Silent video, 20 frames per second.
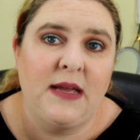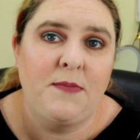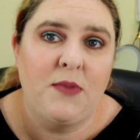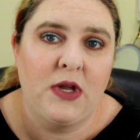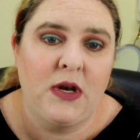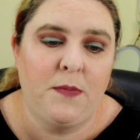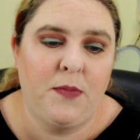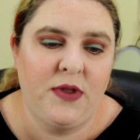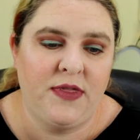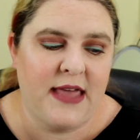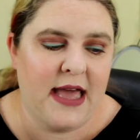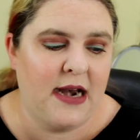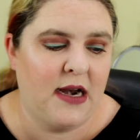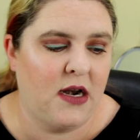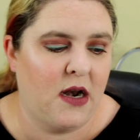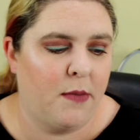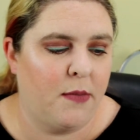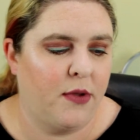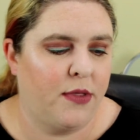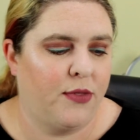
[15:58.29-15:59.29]
I'm going to put that
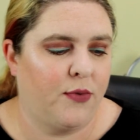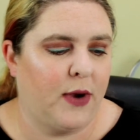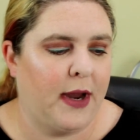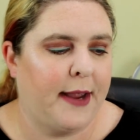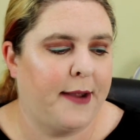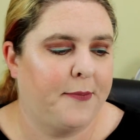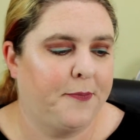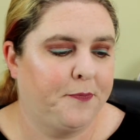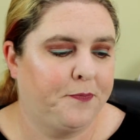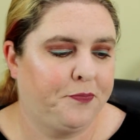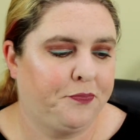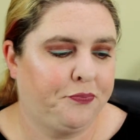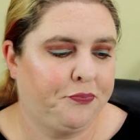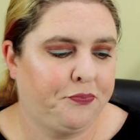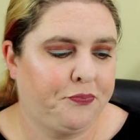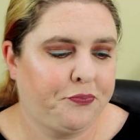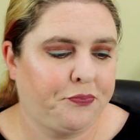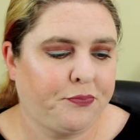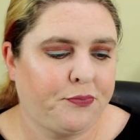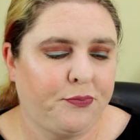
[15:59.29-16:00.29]
in number 3.
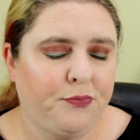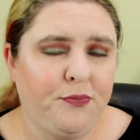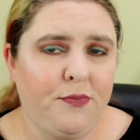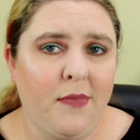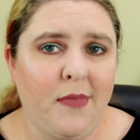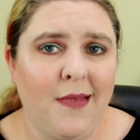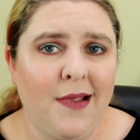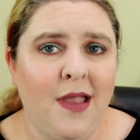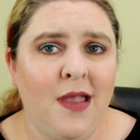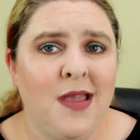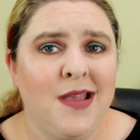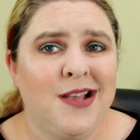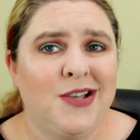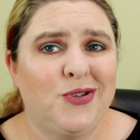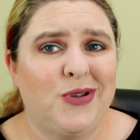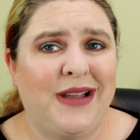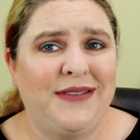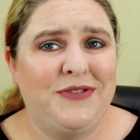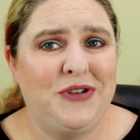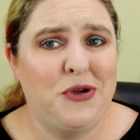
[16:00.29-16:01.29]

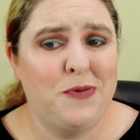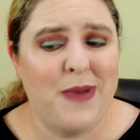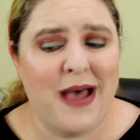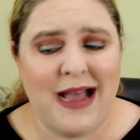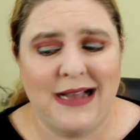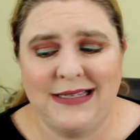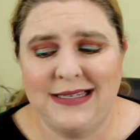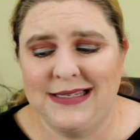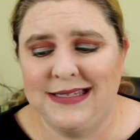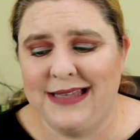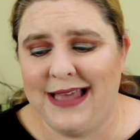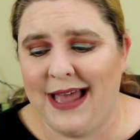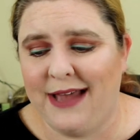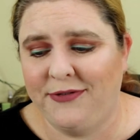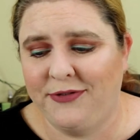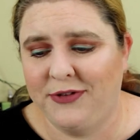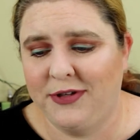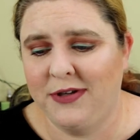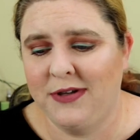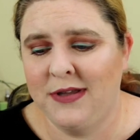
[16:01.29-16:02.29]
So I have 2 boxes
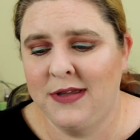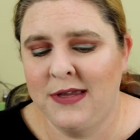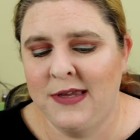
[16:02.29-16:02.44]
left.